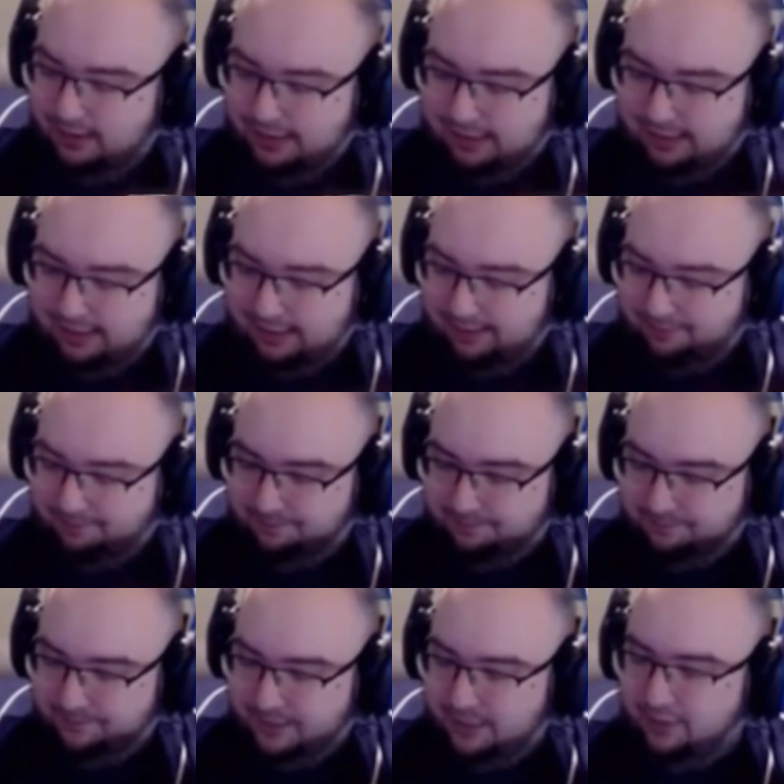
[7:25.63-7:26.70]

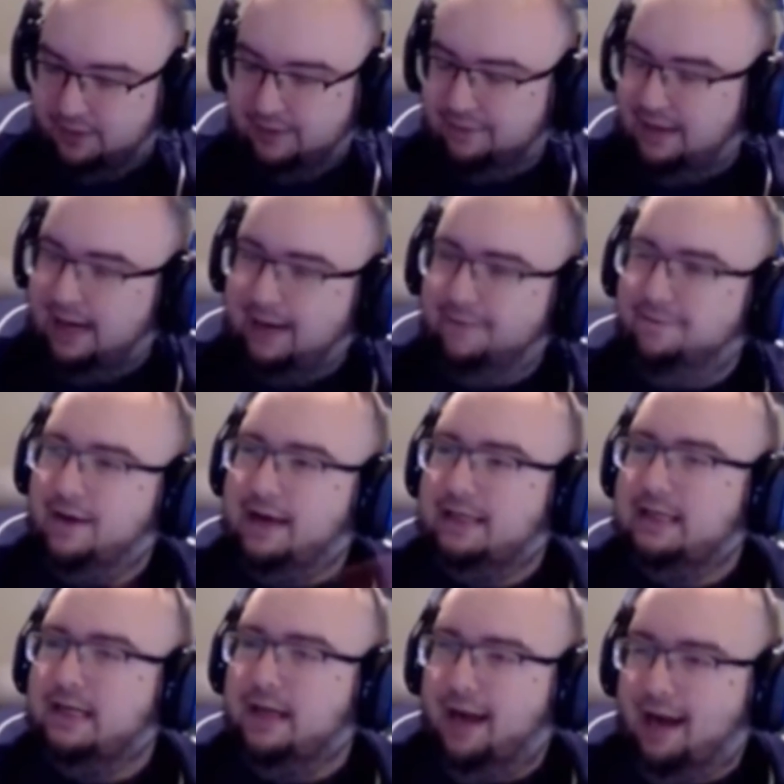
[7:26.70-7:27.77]
If I
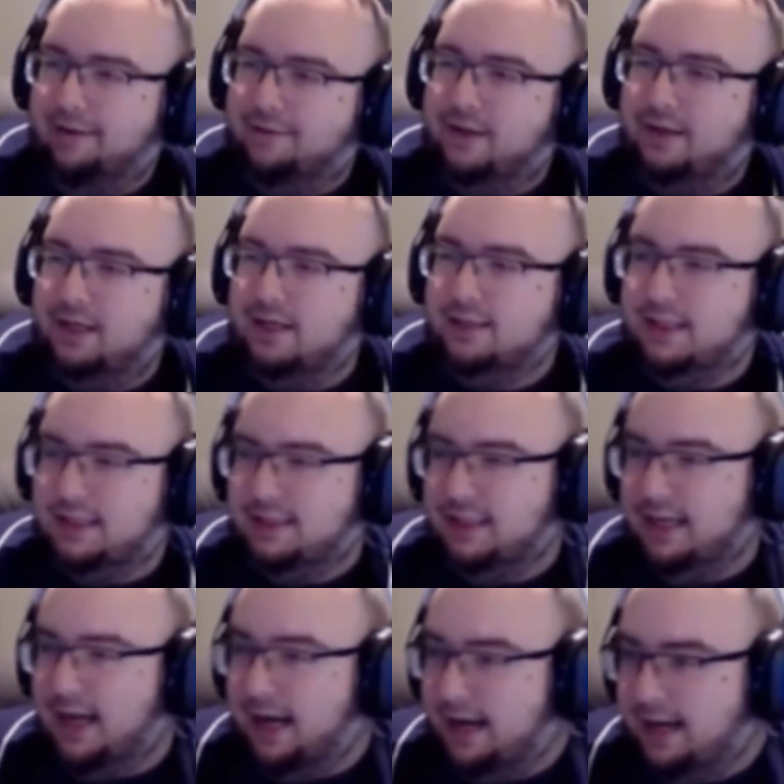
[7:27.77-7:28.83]
did half the things they
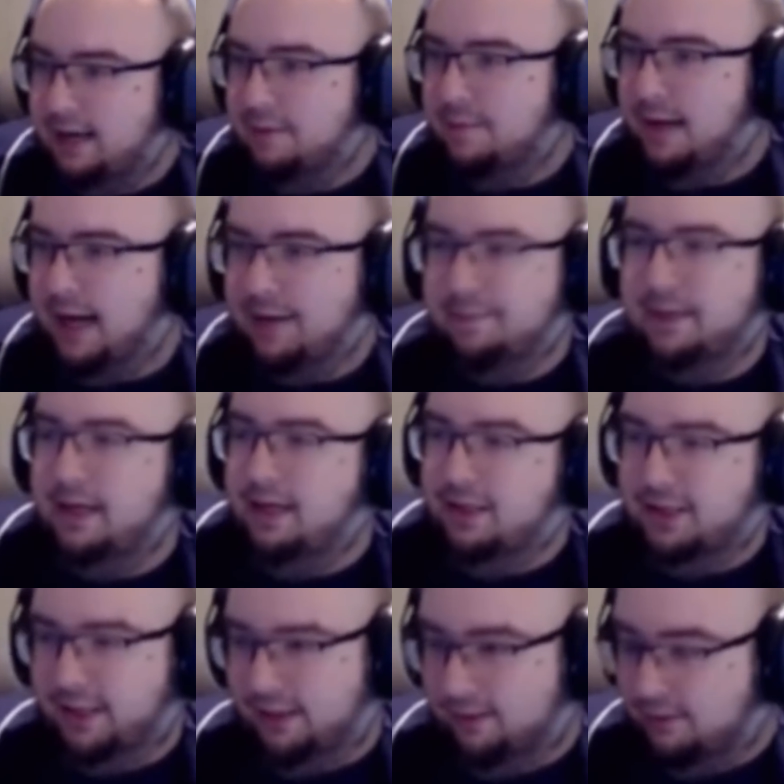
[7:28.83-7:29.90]
say I am, I'd be in
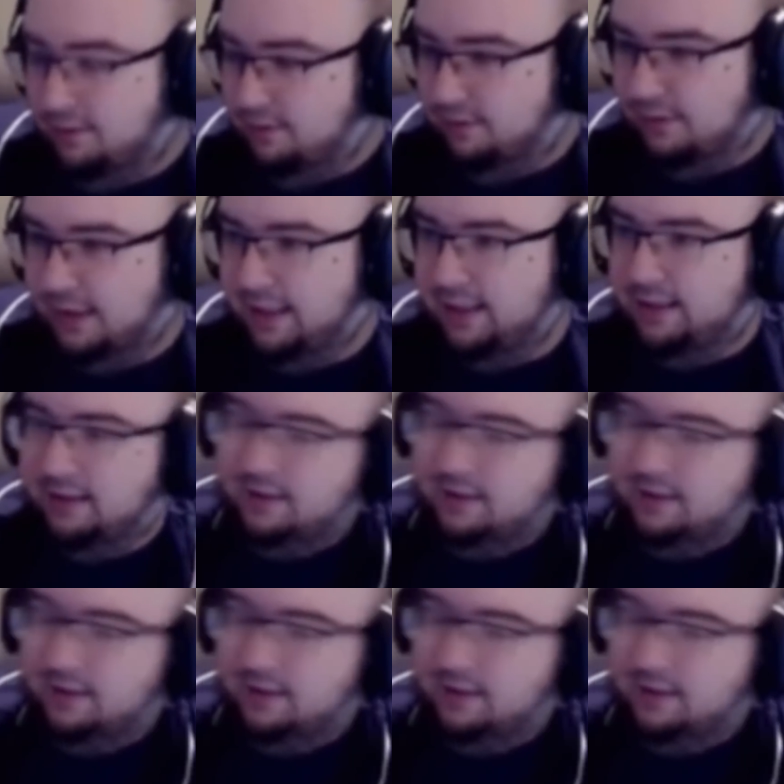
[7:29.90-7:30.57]
jail, right?